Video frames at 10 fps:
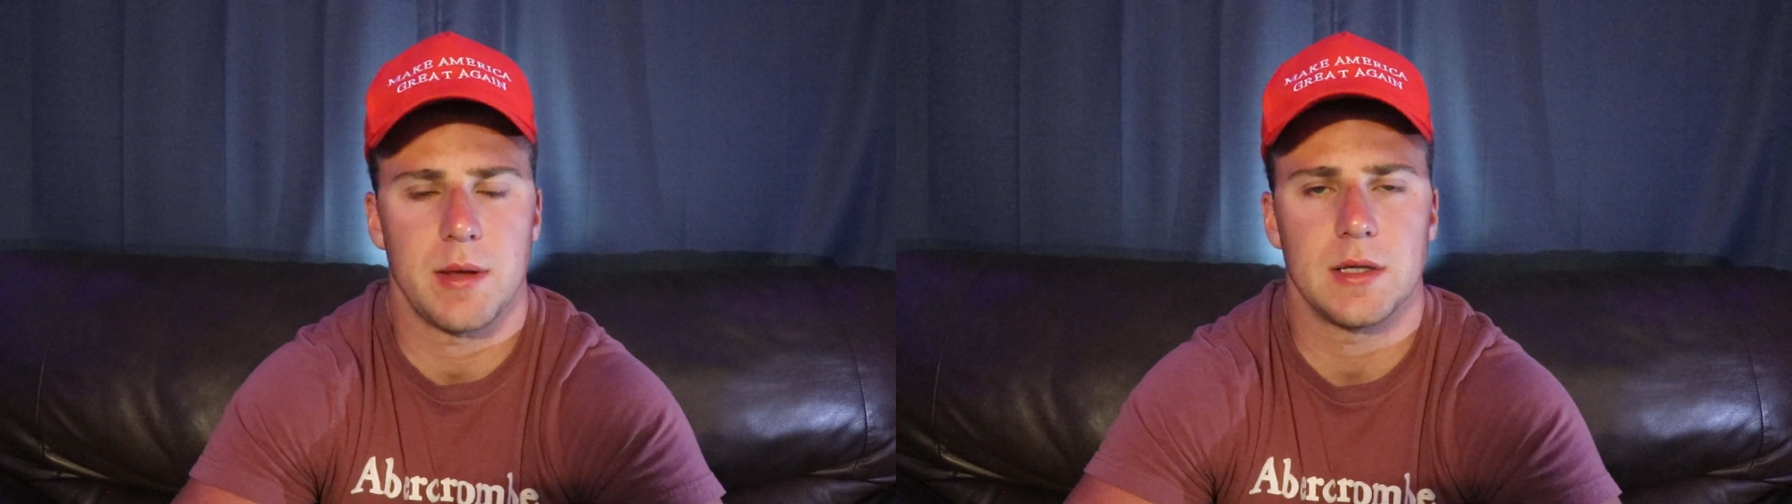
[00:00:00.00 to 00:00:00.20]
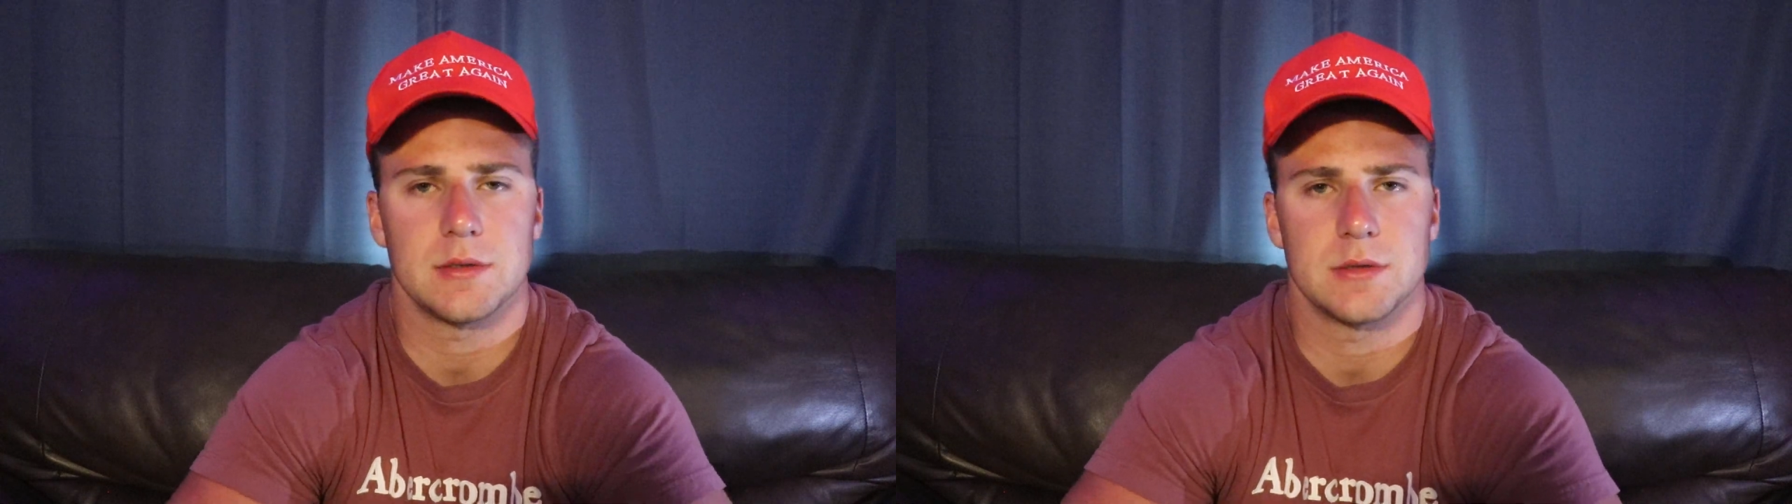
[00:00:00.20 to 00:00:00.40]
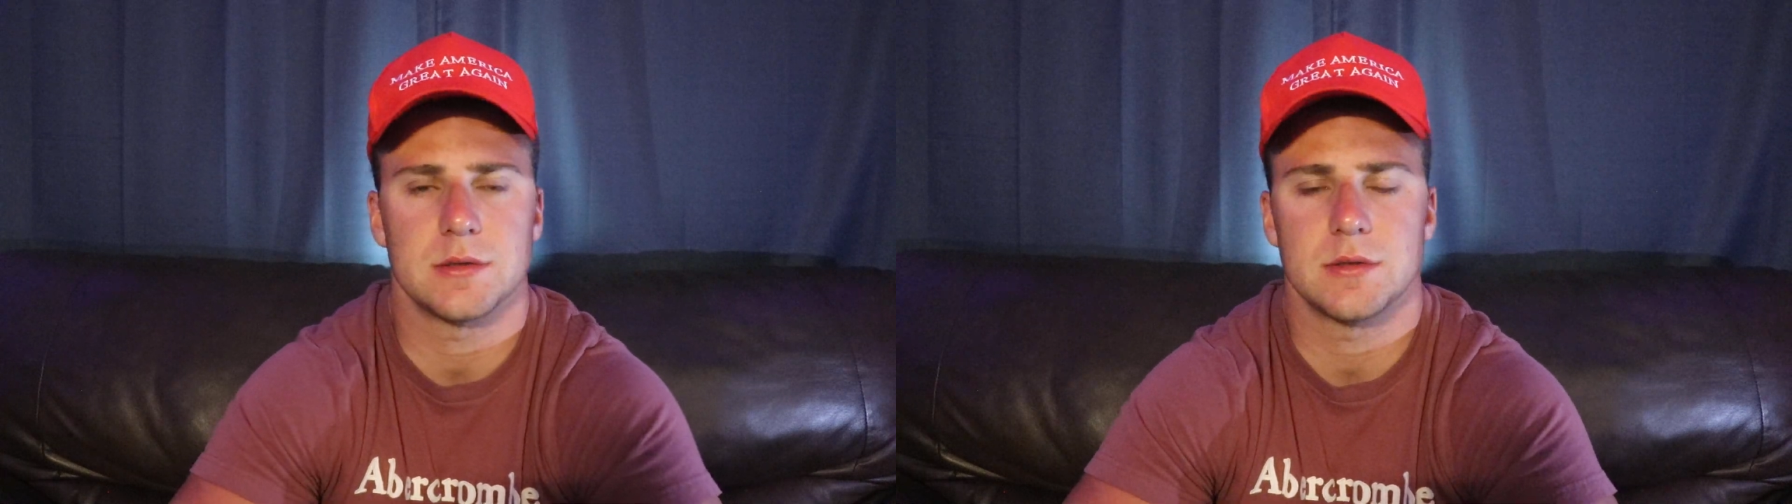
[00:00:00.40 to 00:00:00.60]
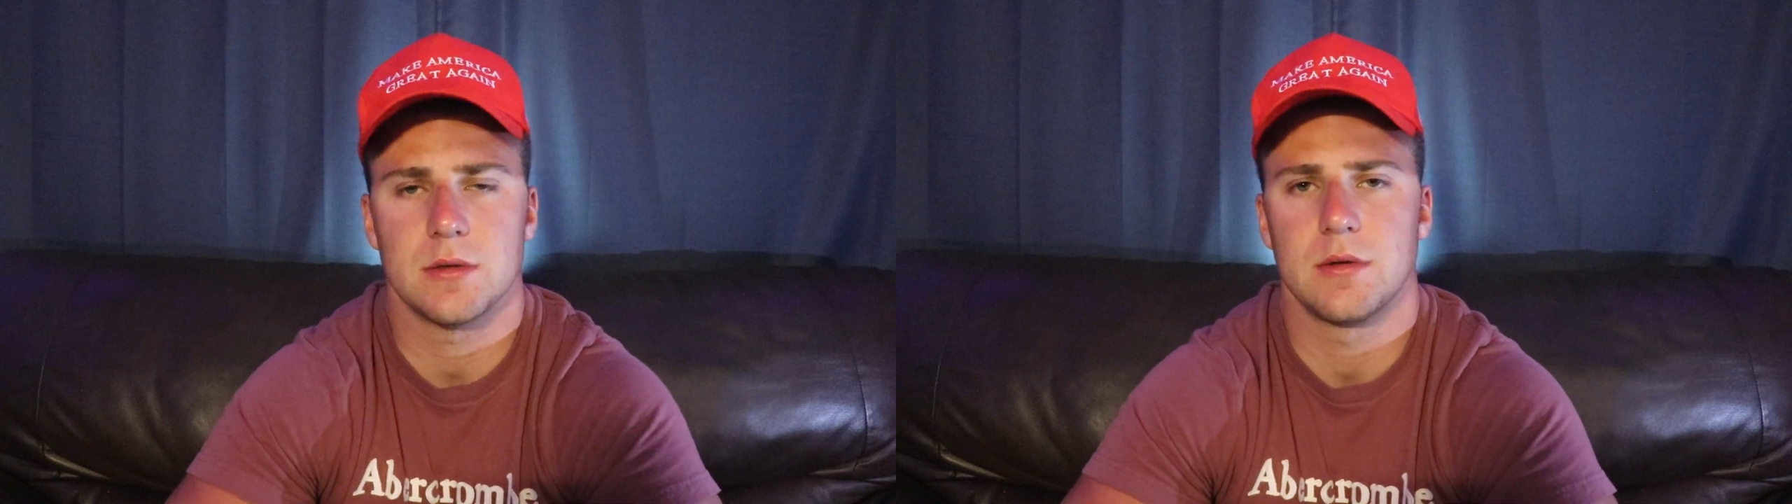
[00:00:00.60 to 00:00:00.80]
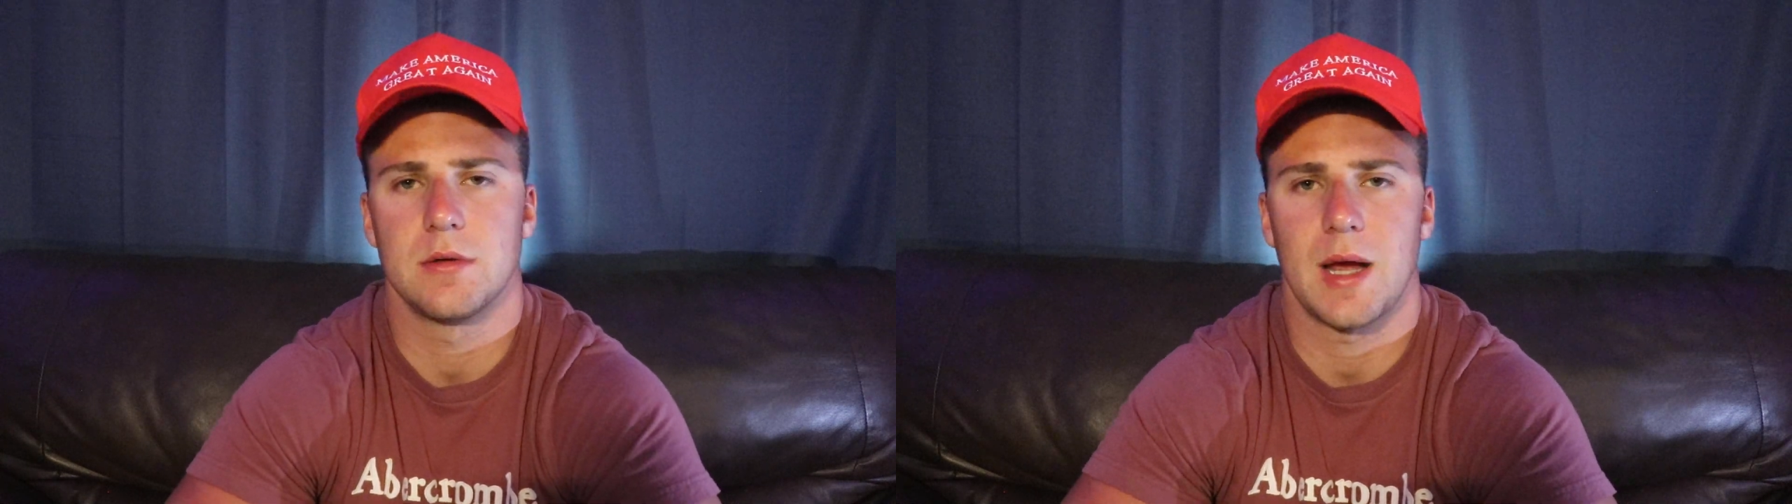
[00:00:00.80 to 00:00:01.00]
basis.
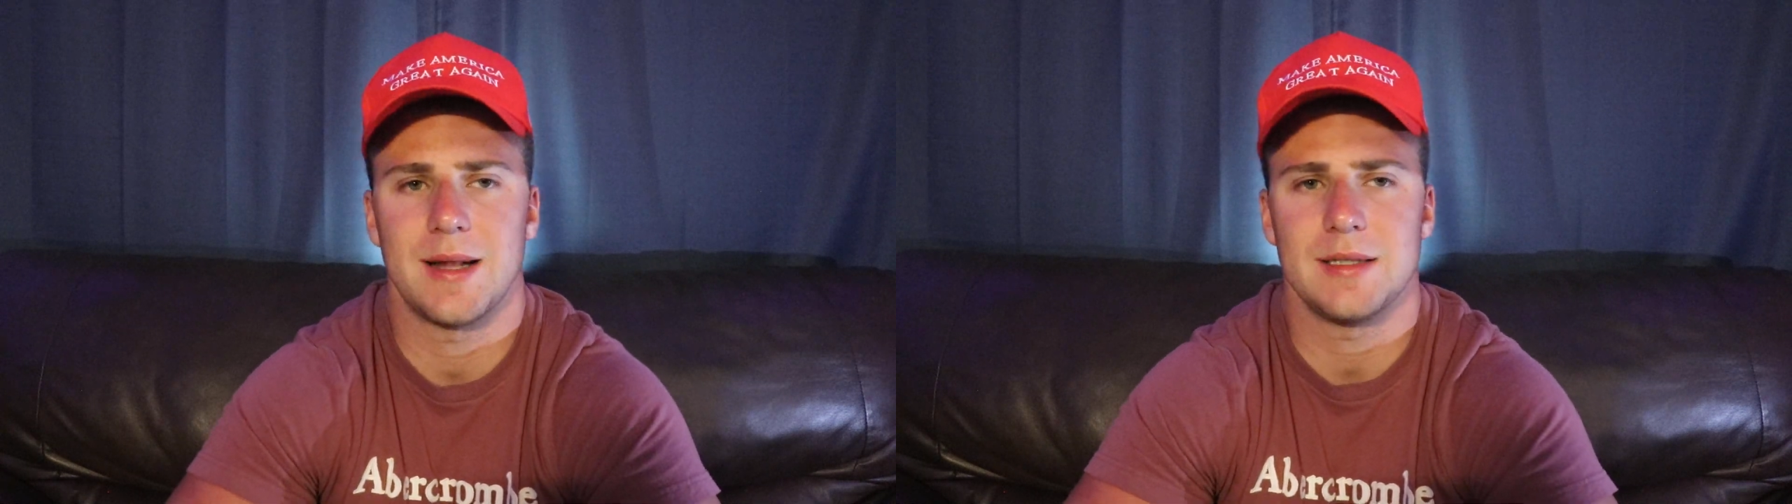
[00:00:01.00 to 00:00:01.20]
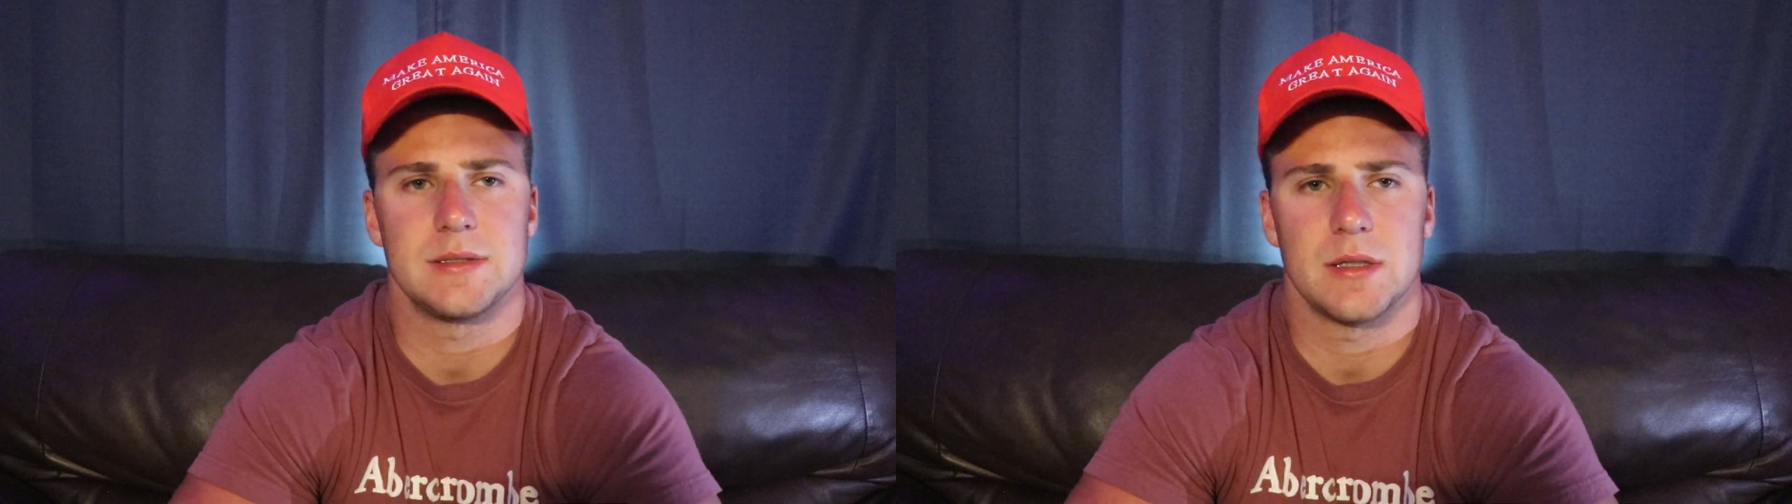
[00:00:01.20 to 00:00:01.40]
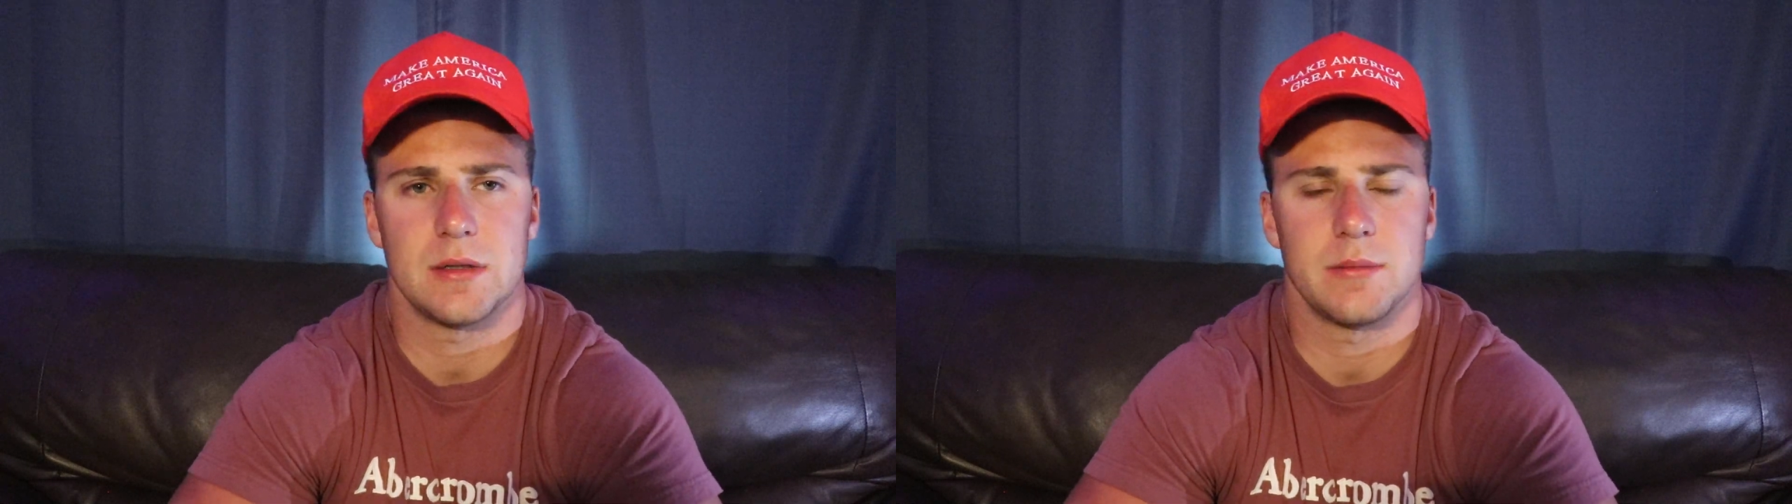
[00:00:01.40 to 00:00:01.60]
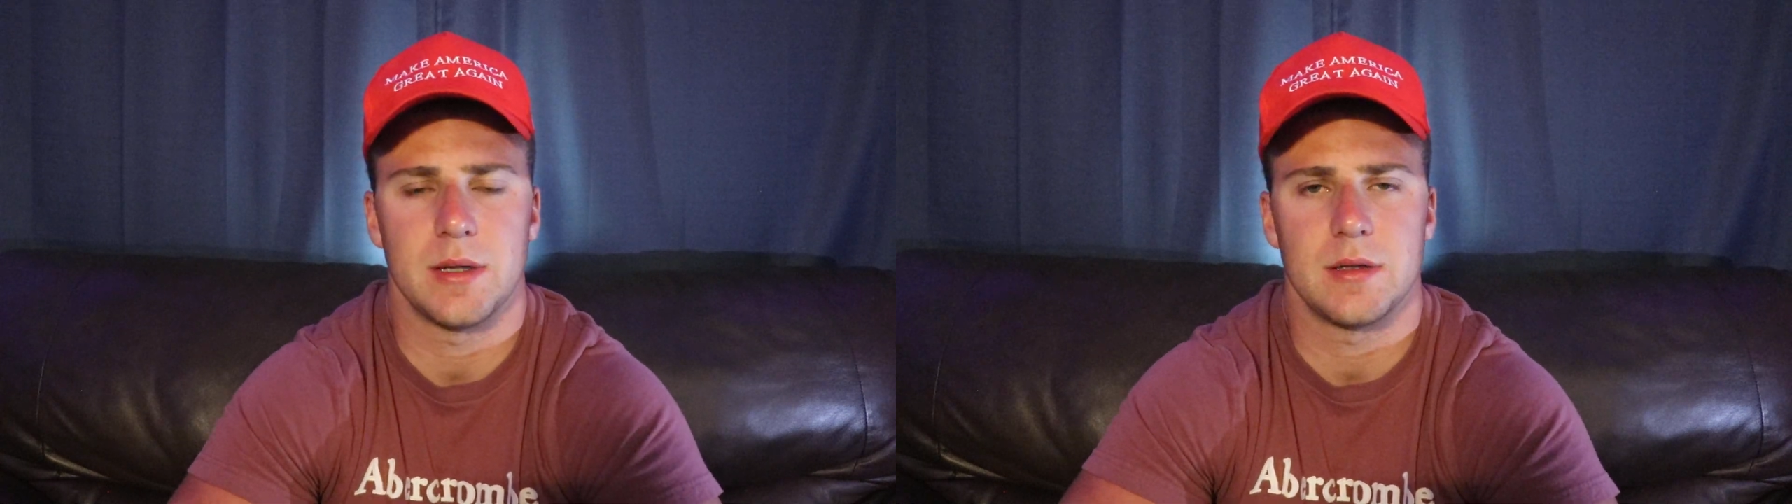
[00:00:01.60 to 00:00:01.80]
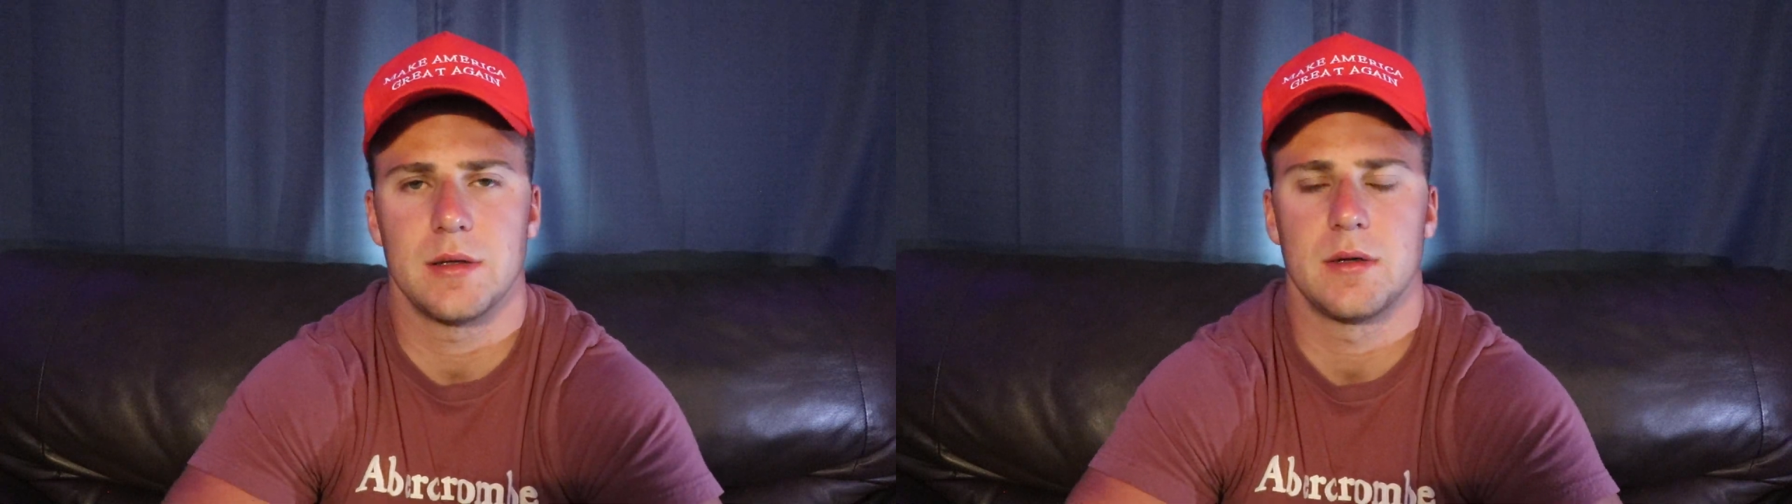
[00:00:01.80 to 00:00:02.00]
At least a little
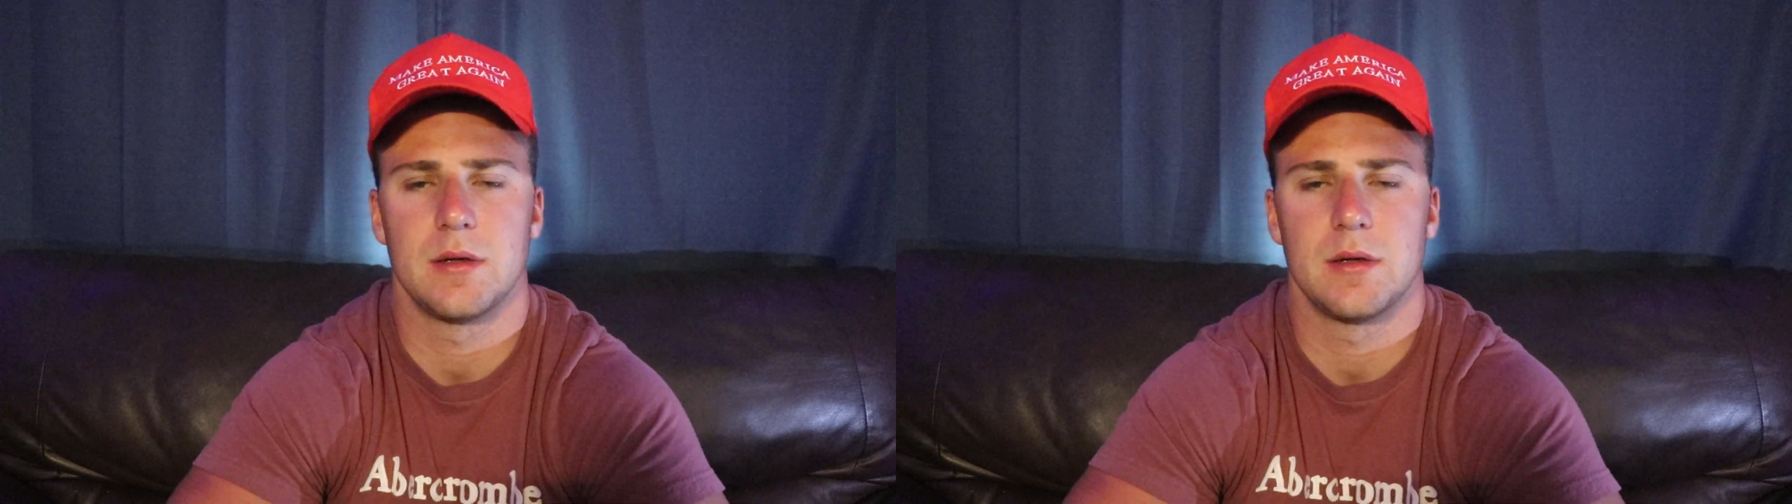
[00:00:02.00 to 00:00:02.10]
bit.